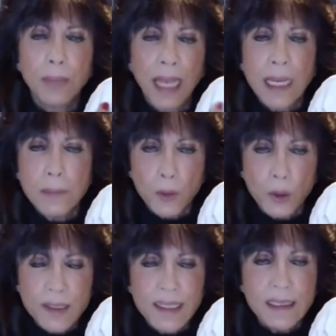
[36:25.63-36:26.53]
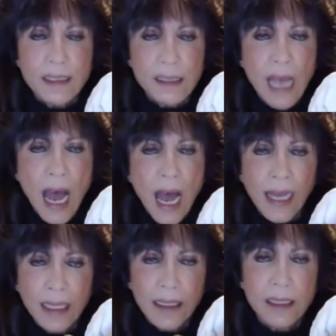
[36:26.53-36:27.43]
papers
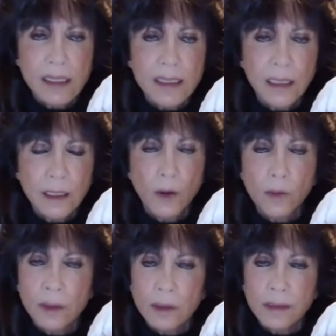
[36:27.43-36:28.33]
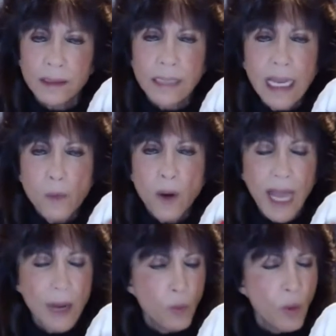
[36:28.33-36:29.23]
inside that, say
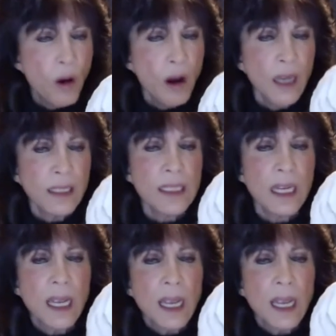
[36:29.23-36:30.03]
what I want.